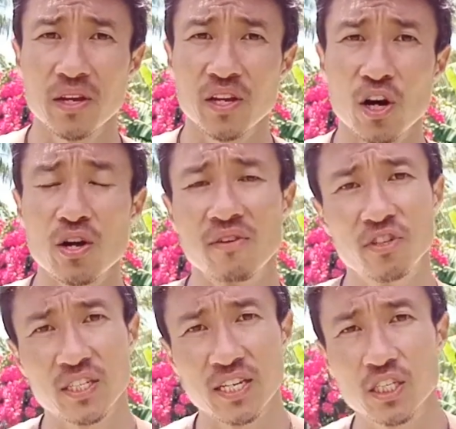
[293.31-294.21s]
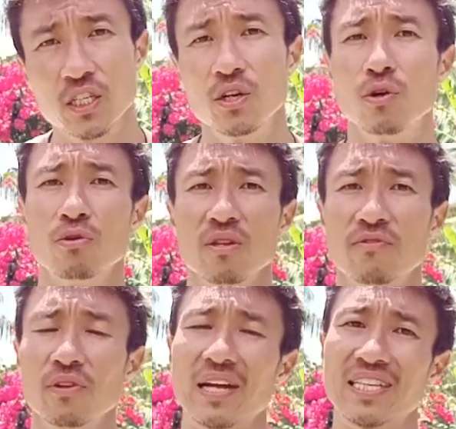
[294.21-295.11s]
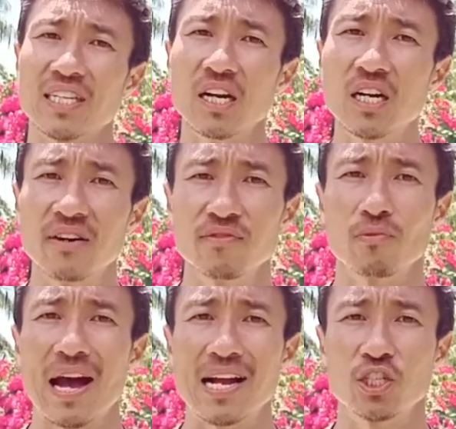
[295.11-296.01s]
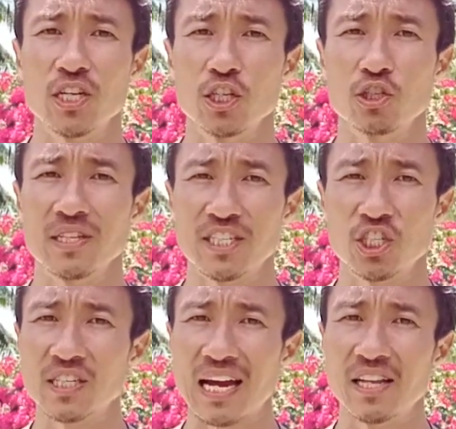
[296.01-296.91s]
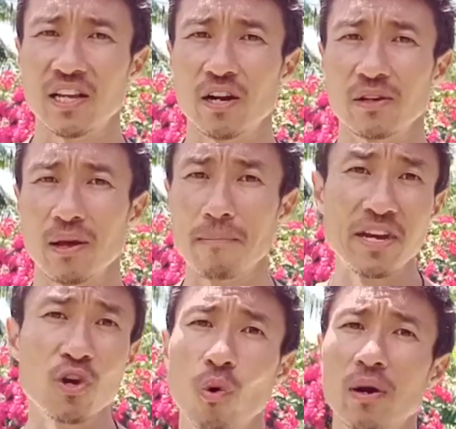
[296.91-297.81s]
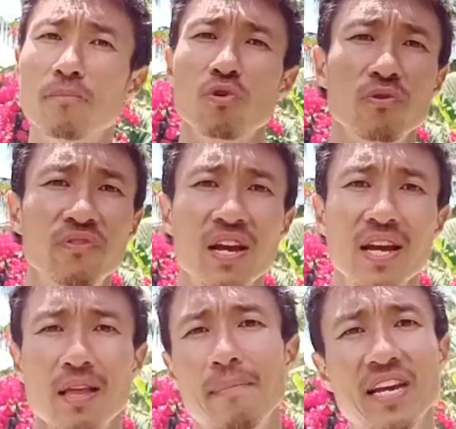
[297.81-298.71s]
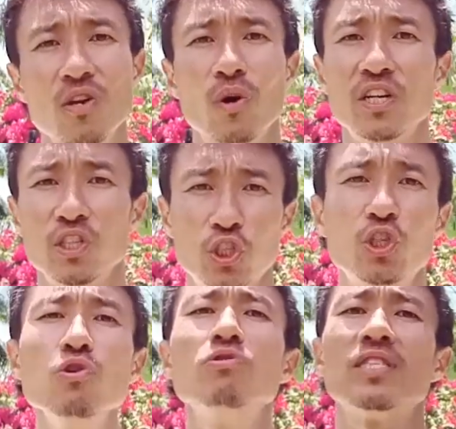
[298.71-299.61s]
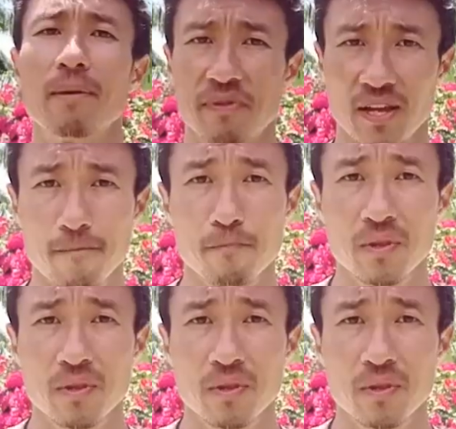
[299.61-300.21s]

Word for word: You know, you ever sit still and you feel like this uncomfortable agitation that's just kind of there, that make you want to move, that make you want to do something.